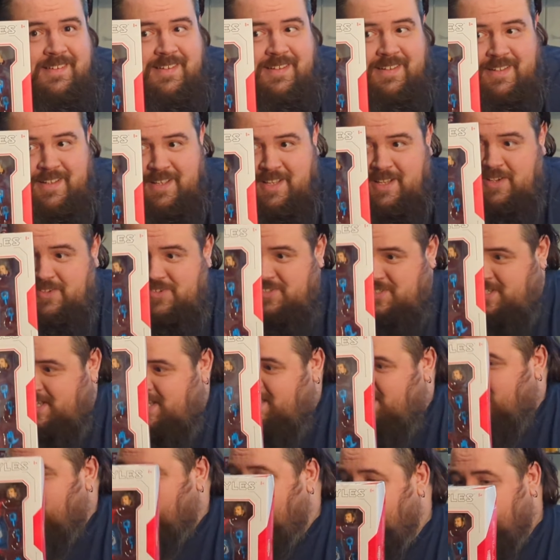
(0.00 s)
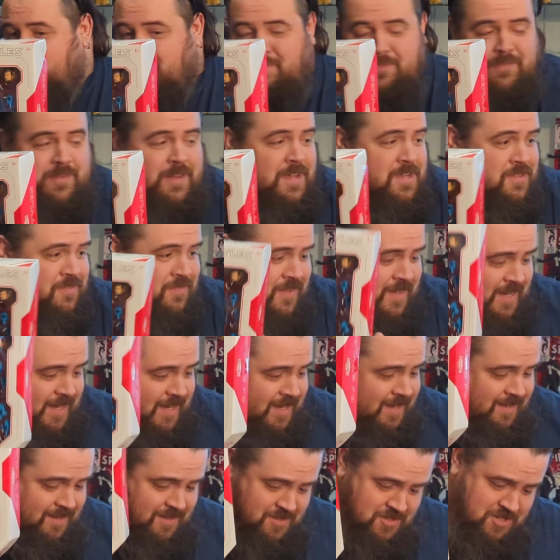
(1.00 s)
There you go. See, there we go. First figure.
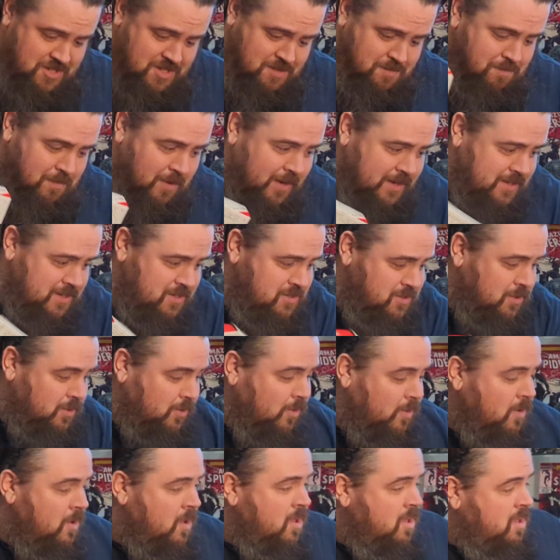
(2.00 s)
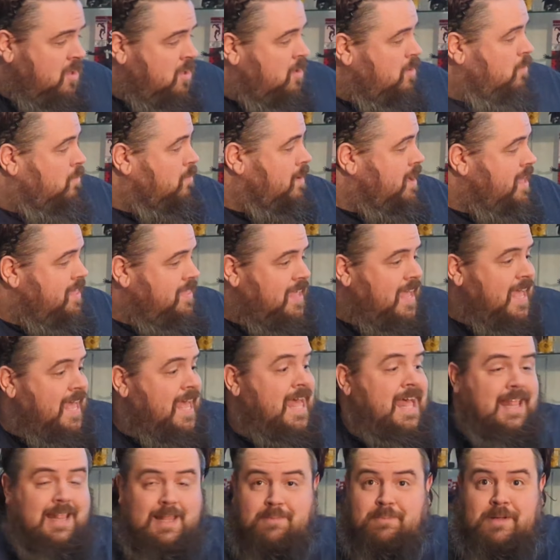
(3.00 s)
She doesn't mind at all. Where the
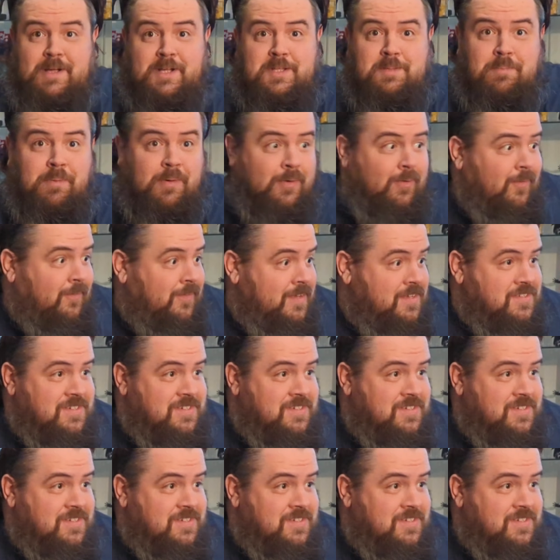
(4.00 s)
hell am I going to put all this?